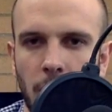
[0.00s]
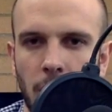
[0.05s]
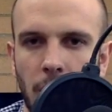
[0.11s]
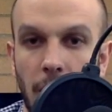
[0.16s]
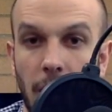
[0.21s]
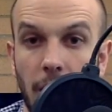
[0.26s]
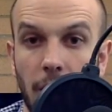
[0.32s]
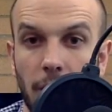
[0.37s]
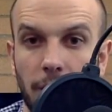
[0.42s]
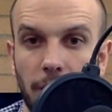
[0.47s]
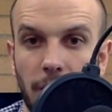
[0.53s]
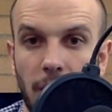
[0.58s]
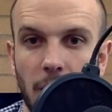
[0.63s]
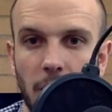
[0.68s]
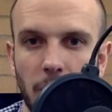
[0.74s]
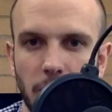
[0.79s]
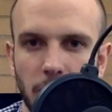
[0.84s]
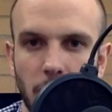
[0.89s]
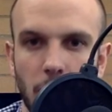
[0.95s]
at our
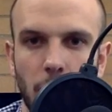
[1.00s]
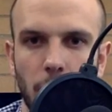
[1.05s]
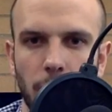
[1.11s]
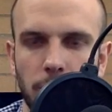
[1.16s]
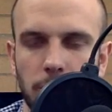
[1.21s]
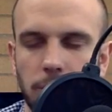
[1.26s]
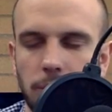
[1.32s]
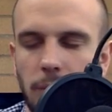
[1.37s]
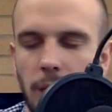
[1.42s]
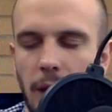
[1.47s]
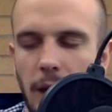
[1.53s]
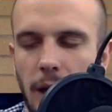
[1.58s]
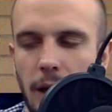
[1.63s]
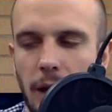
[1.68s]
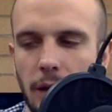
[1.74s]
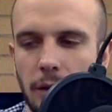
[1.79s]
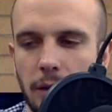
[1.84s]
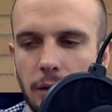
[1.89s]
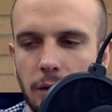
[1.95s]
family's home.
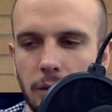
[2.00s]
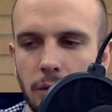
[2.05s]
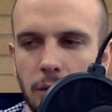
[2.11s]
And